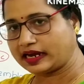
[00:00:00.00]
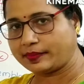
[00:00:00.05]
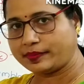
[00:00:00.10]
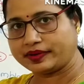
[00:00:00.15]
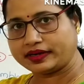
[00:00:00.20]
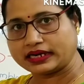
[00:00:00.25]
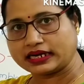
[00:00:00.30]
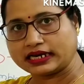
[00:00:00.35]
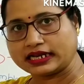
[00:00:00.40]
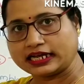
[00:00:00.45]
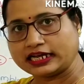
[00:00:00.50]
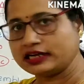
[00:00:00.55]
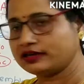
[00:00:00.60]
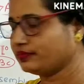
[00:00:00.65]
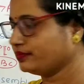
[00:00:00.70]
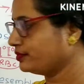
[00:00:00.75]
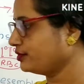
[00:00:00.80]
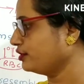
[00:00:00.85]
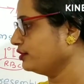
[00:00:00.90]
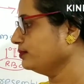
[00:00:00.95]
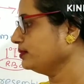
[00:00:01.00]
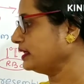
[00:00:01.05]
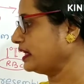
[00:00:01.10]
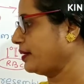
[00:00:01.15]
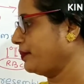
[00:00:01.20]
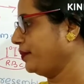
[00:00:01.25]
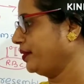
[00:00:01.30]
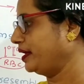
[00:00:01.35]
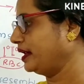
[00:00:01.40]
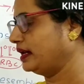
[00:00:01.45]
capital R from
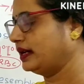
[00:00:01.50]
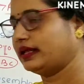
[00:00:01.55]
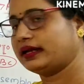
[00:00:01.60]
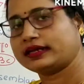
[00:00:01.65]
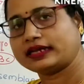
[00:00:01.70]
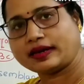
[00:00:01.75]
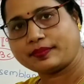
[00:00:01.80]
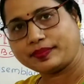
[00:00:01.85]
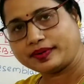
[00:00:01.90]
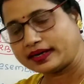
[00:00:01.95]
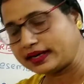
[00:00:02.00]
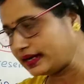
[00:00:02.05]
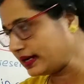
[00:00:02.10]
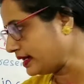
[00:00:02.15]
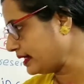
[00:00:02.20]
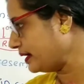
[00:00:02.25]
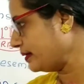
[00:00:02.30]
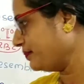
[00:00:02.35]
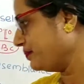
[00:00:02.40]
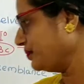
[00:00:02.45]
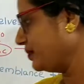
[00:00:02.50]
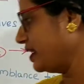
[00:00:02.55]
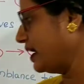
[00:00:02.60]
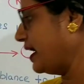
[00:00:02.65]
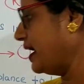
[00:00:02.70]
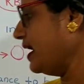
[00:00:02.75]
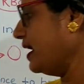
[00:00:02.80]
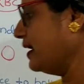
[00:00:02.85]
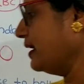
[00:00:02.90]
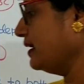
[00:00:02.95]
capital R
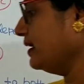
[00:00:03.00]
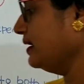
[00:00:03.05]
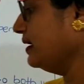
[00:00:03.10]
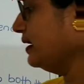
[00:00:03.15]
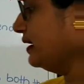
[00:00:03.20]
and